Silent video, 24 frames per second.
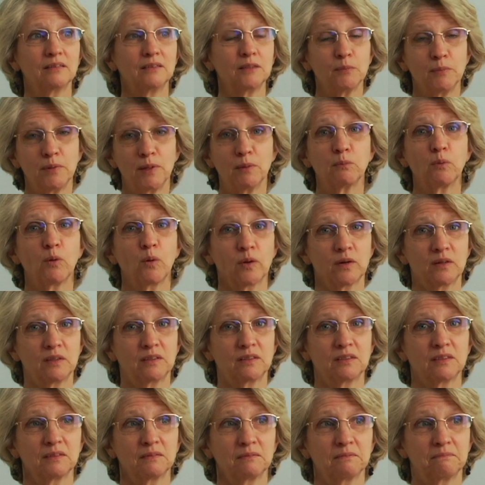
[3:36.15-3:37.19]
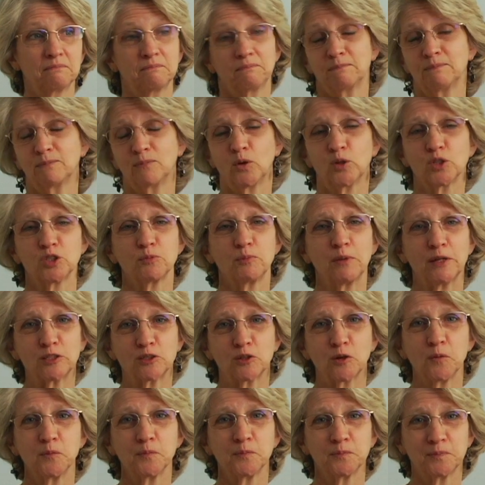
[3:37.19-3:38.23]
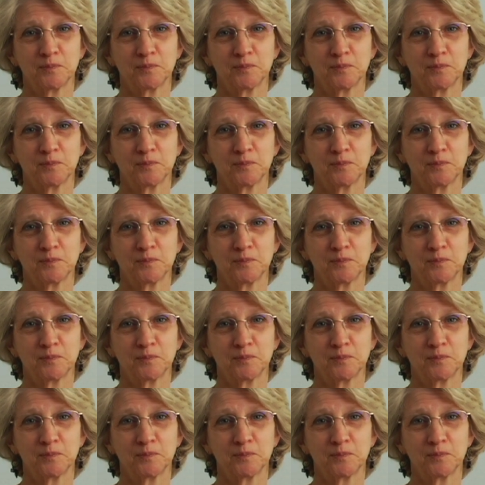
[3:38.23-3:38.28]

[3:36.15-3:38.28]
to be important or special.